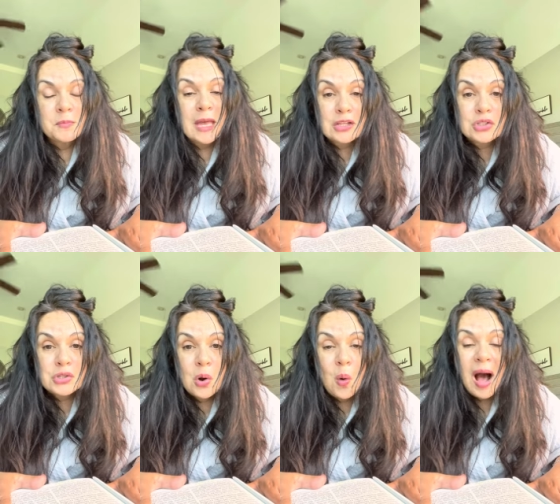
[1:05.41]
And
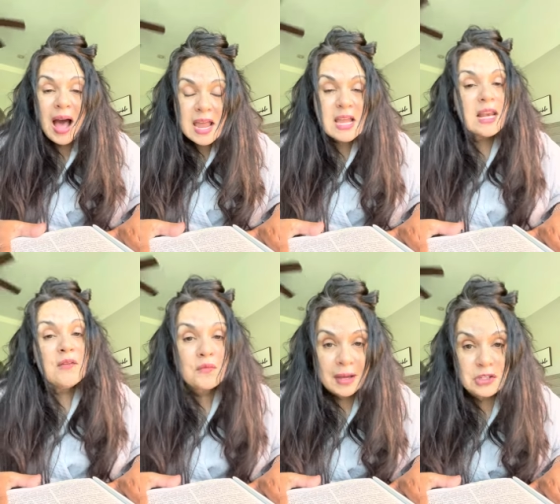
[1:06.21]
so I
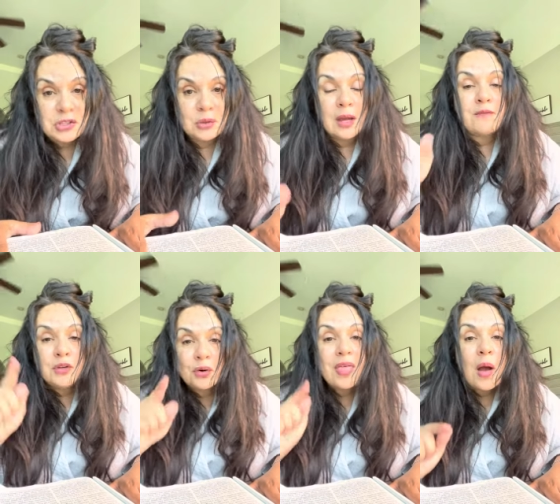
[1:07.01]
invite you, if
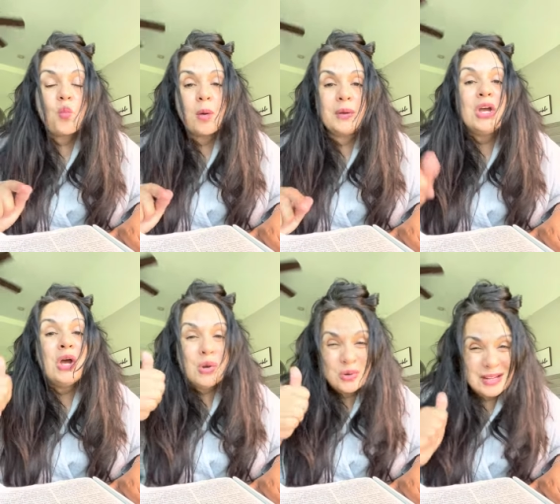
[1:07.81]
you're that woman
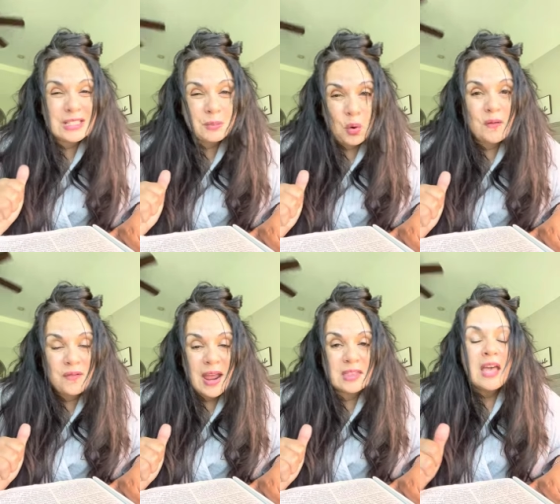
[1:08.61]
who needs more
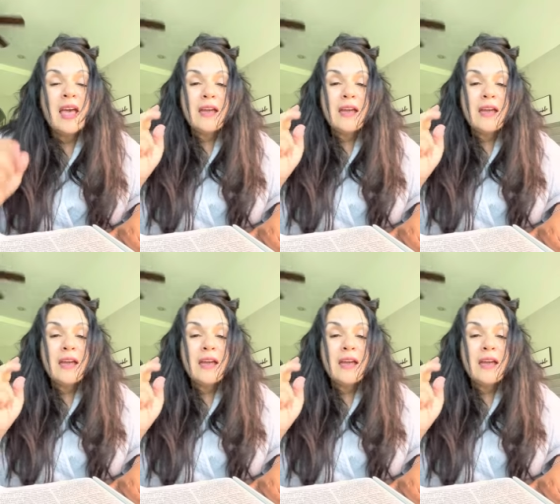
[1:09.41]
faith,